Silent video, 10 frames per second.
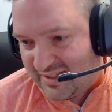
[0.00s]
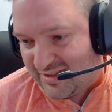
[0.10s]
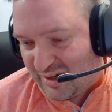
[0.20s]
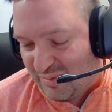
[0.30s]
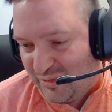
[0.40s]

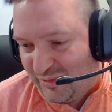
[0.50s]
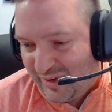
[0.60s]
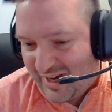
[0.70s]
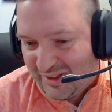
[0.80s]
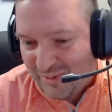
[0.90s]
as they're
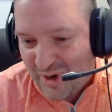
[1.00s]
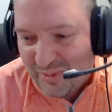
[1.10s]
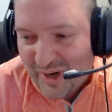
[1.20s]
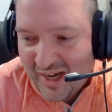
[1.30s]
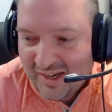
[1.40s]
moving down the
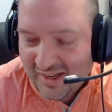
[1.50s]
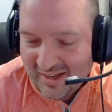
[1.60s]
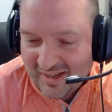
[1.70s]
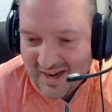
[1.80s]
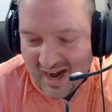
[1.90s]
runway.
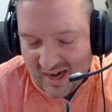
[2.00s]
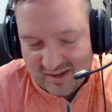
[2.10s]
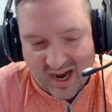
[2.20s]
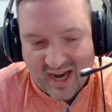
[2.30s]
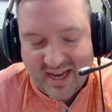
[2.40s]
Mm.
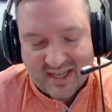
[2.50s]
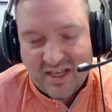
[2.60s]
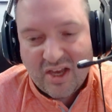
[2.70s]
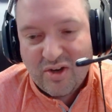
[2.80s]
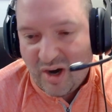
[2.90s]
And I can't
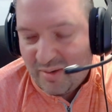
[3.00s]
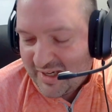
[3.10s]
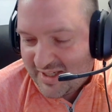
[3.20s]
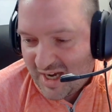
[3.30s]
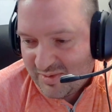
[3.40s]
tell you how
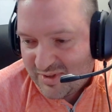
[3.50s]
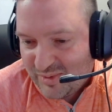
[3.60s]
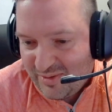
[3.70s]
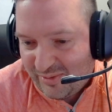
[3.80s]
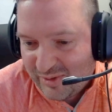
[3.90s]
many times that
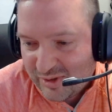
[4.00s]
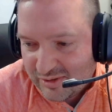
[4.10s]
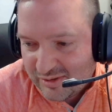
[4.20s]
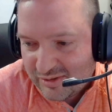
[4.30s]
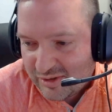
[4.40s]
we've
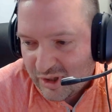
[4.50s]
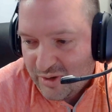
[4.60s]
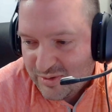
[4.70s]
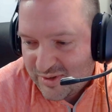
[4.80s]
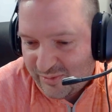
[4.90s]

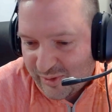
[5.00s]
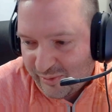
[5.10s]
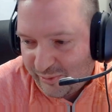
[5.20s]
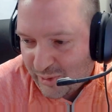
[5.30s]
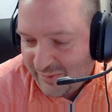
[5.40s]
closed Shut
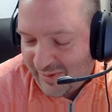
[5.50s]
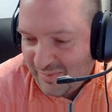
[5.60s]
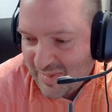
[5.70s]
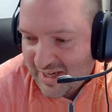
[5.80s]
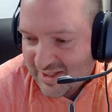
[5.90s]
for
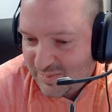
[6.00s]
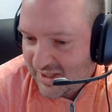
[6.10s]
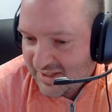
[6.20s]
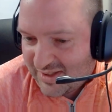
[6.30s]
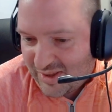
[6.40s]
45 minutes
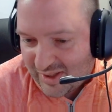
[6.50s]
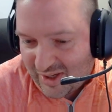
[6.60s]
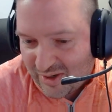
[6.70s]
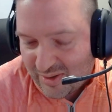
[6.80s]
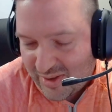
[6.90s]
because they yeah. thought
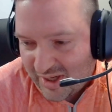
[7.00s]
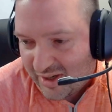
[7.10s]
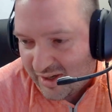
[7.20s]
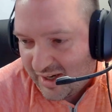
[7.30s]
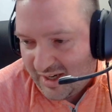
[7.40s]
they heard
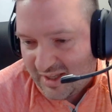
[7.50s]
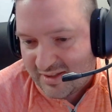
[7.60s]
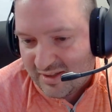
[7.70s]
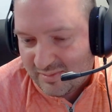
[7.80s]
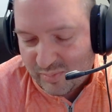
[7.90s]
thunder and
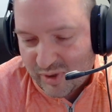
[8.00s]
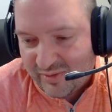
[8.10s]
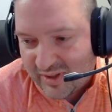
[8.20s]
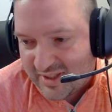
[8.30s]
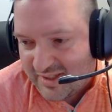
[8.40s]
it's a
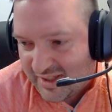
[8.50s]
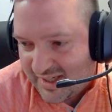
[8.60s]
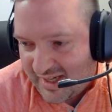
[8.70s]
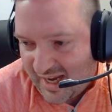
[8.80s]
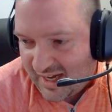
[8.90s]
perfectly
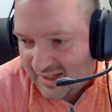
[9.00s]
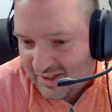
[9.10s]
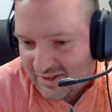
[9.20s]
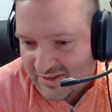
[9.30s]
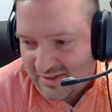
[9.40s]
sunny day
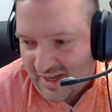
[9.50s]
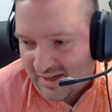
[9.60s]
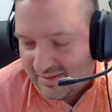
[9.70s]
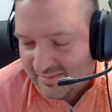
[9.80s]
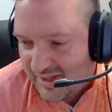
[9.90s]
and there's
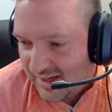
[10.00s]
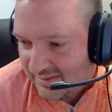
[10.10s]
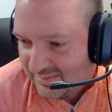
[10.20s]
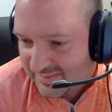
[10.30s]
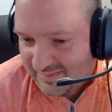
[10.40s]
not a not a